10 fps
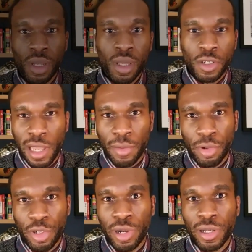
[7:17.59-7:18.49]
Just like
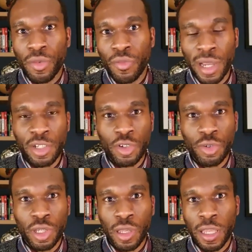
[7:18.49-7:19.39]
pre-training,
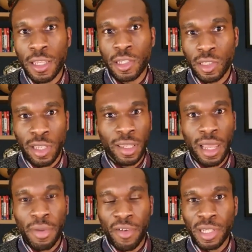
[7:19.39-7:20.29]
fine-tuning is taking
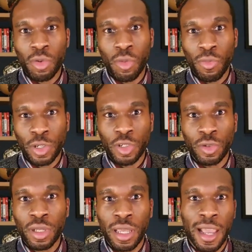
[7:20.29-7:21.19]
that mathematical
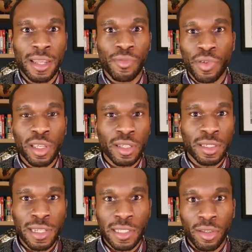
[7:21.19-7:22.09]
function and feeding it
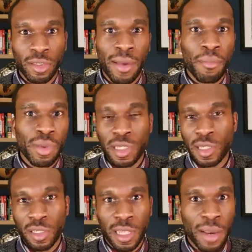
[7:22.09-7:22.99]
data that mimics
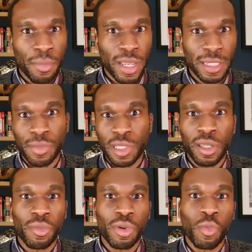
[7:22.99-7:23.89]
the type of activity
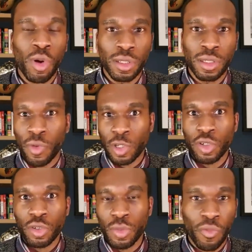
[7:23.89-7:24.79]
that we want the
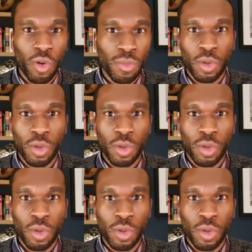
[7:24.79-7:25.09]
function to perform.